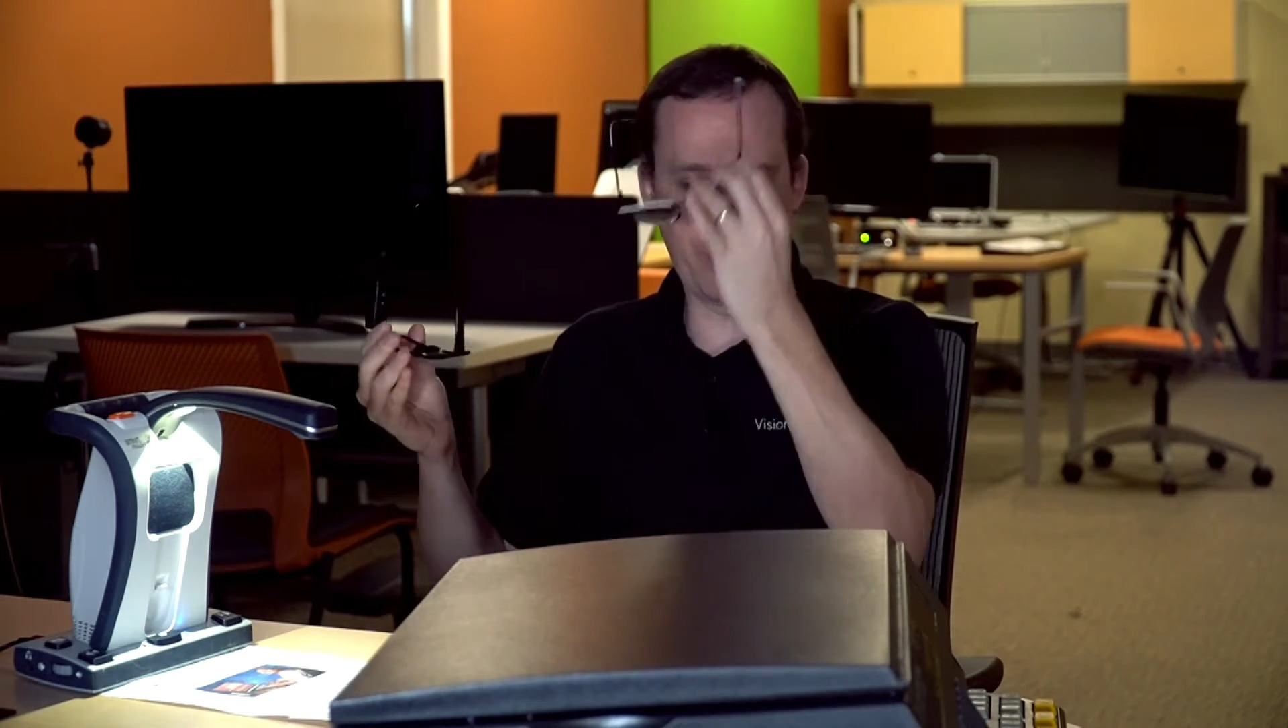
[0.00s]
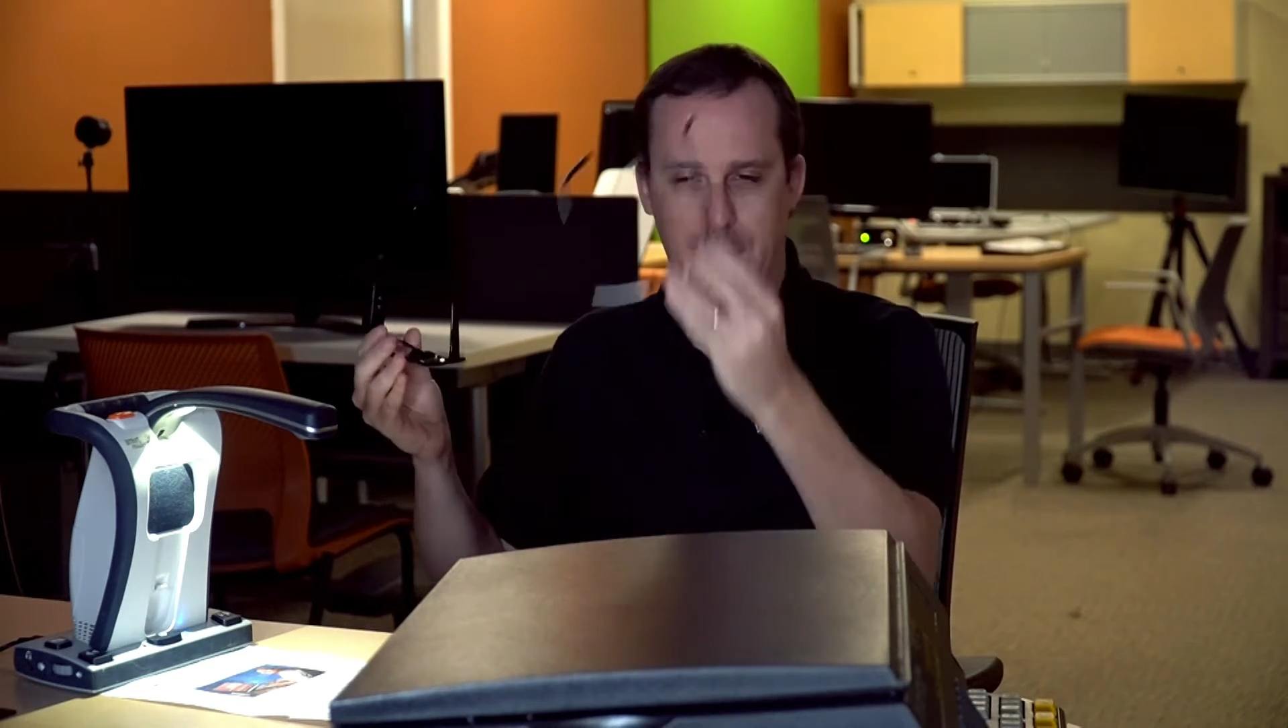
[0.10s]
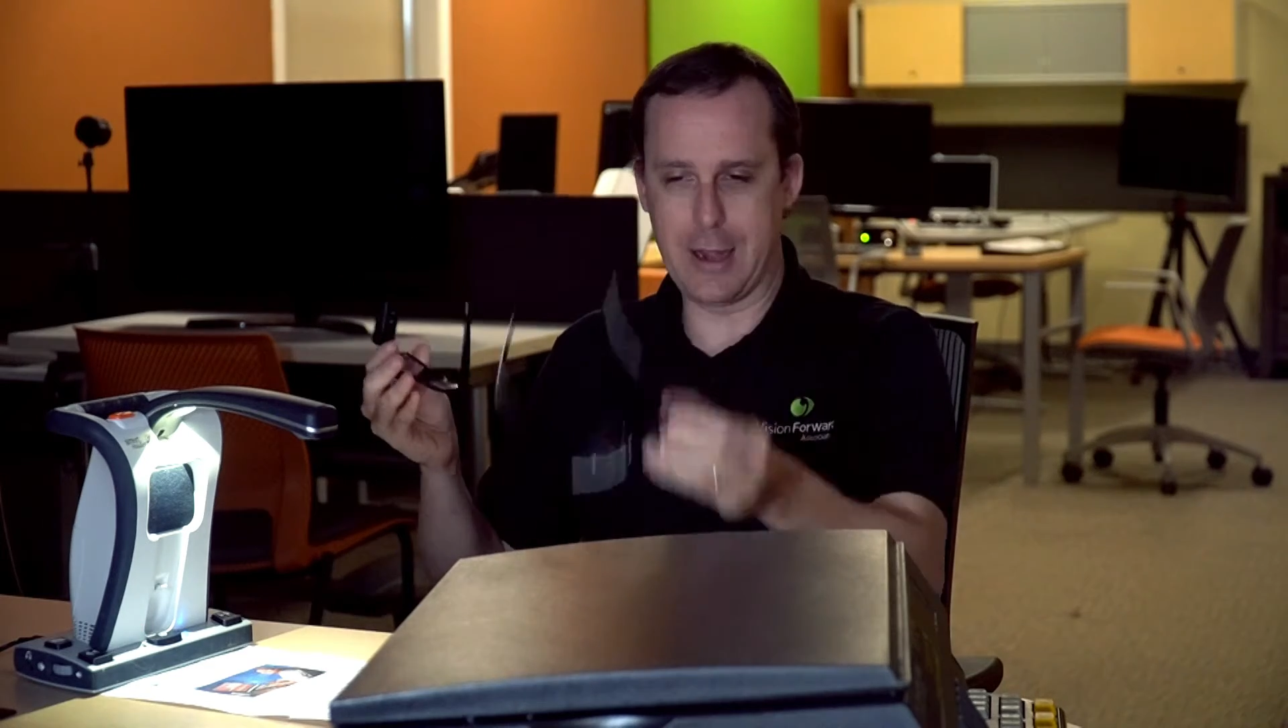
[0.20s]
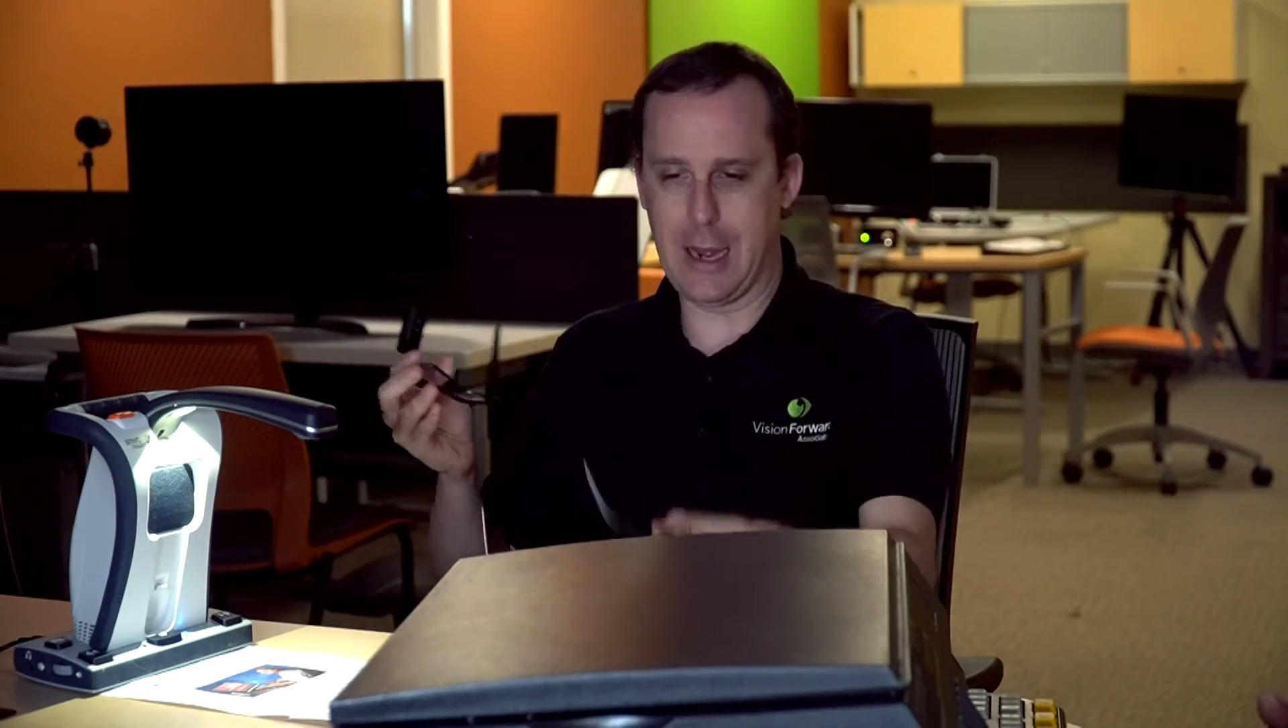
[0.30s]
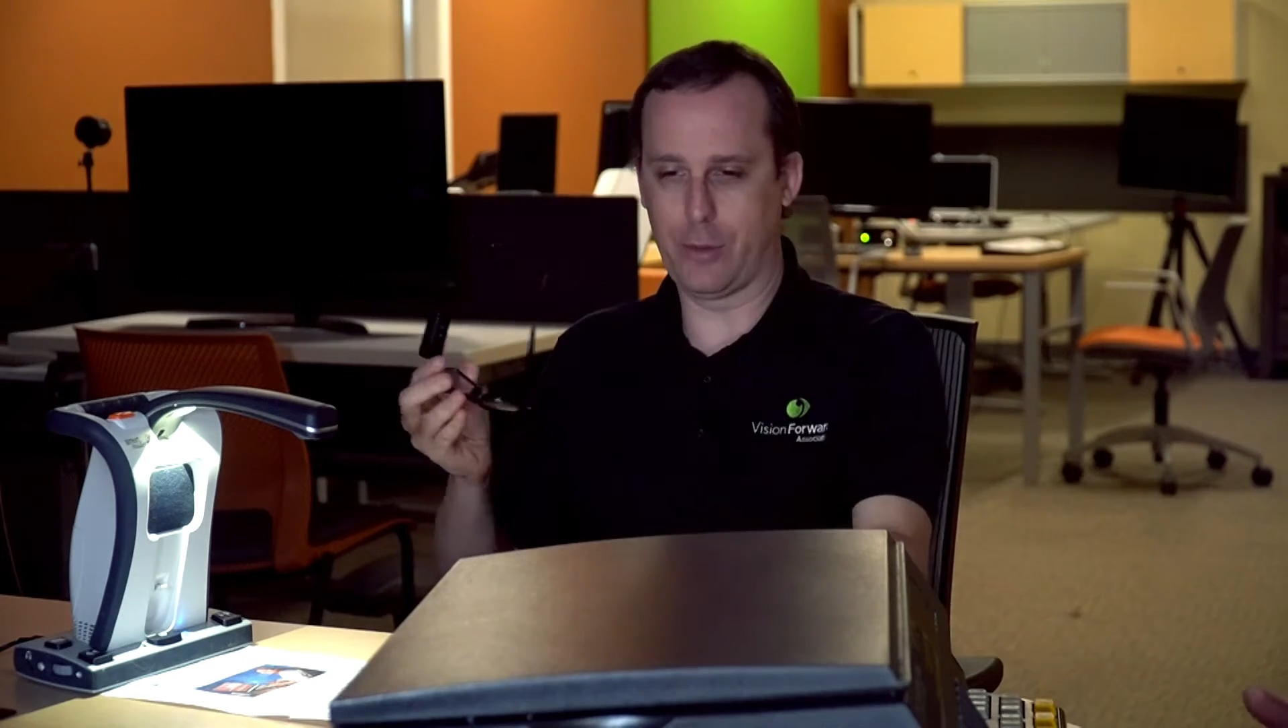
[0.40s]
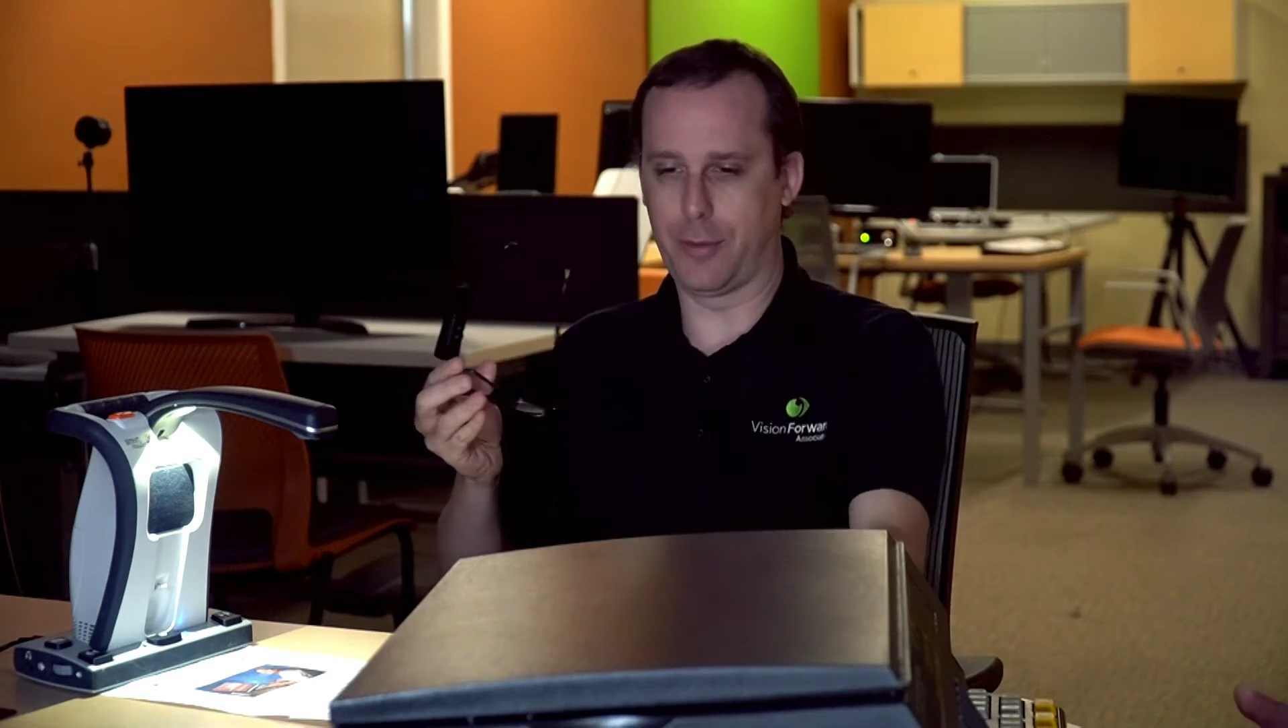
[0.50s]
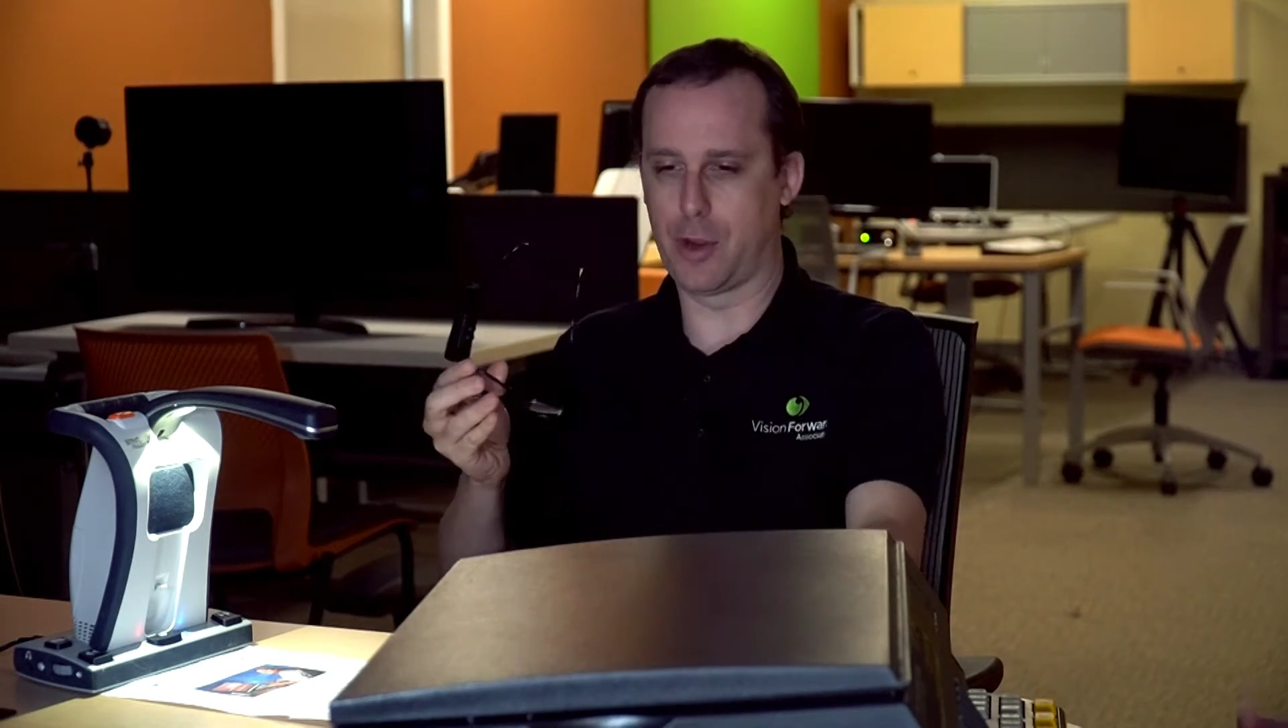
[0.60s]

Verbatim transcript: find out,